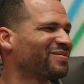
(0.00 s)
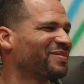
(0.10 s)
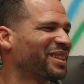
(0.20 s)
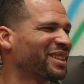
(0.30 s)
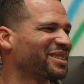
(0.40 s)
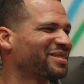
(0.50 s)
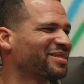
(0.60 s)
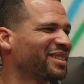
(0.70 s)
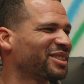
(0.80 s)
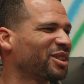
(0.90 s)
Man,
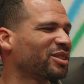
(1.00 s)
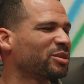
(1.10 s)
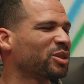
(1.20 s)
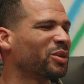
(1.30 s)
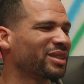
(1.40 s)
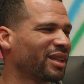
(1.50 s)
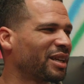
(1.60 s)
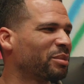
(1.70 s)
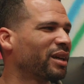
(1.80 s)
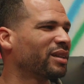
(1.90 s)
that's awesome. So, what was it
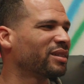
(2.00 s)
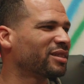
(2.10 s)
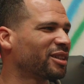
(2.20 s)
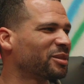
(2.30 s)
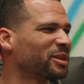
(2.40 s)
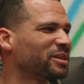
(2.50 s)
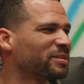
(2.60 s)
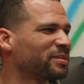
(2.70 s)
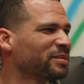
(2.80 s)
like playing in the tournament?